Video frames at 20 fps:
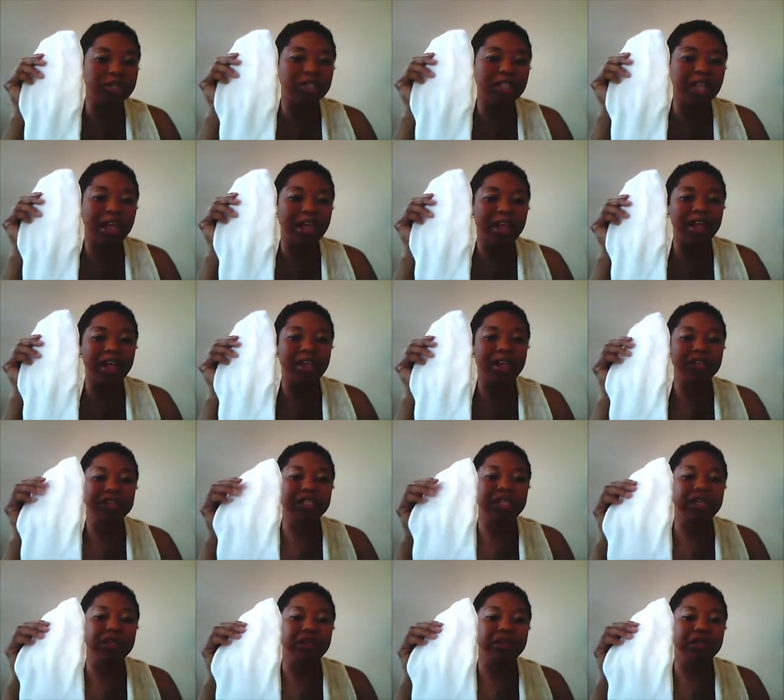and
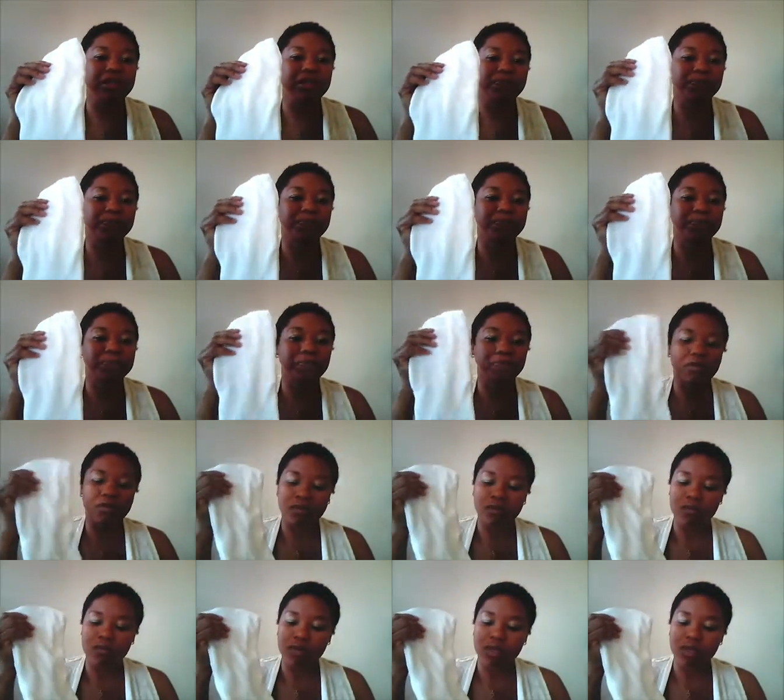um,
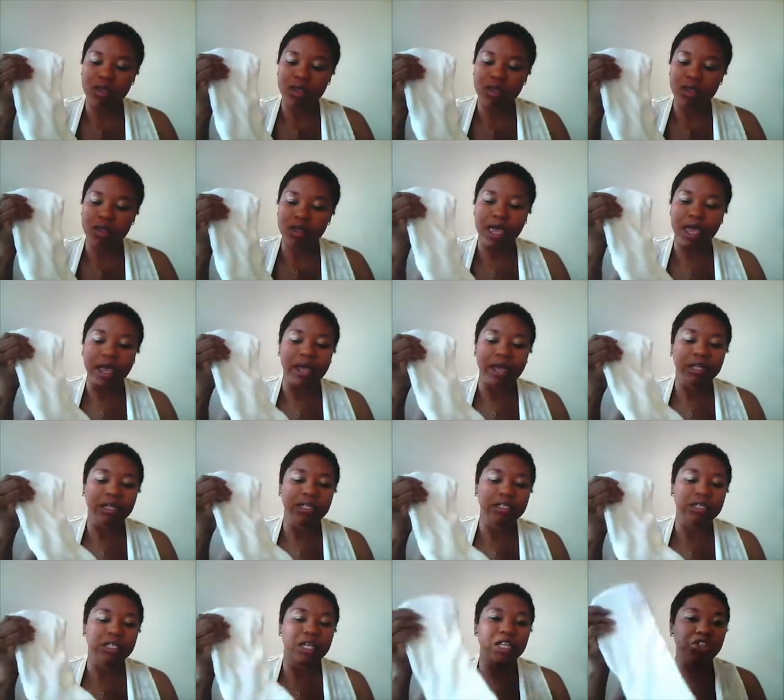yeah
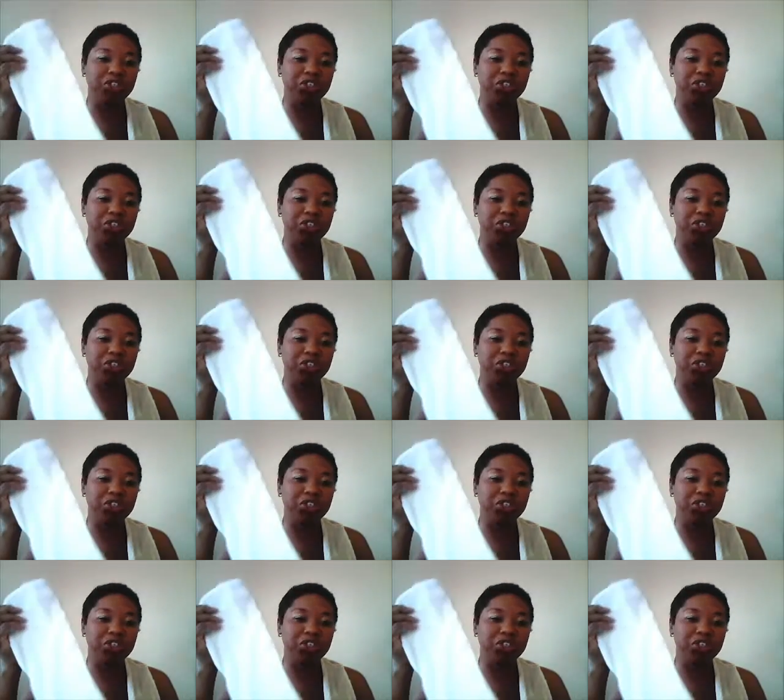I just use